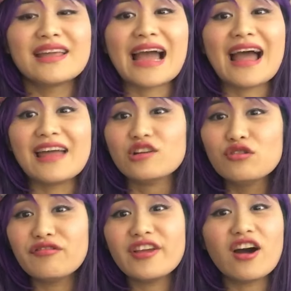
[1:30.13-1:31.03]
Yeah, and
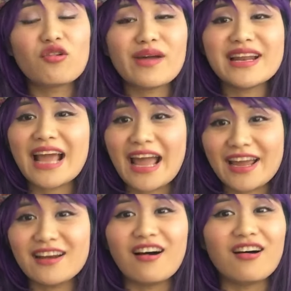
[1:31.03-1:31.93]
Luffy already
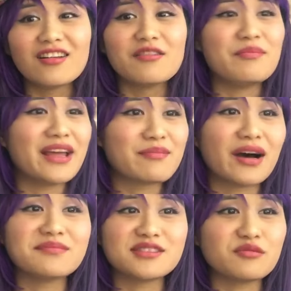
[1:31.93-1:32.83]
ate all of Big
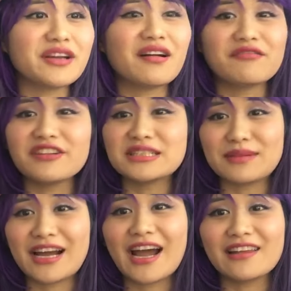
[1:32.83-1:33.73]
Mom's sweet on
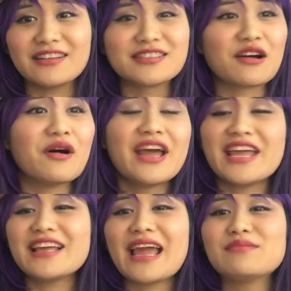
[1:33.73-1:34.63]
Fishman Island. So
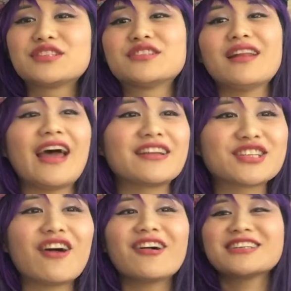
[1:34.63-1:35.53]
he came like
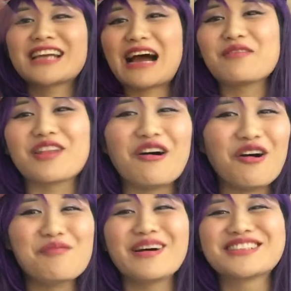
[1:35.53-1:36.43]
charging out with a
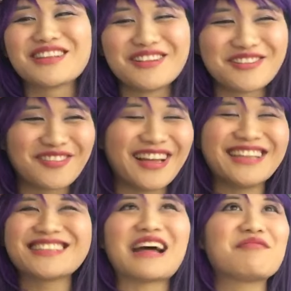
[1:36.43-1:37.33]
whole bunch of
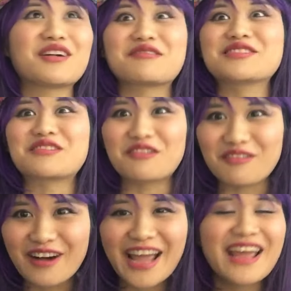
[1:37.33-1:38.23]
Luffy's. That part was
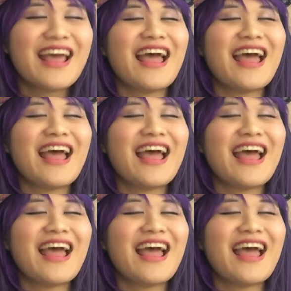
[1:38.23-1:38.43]
great.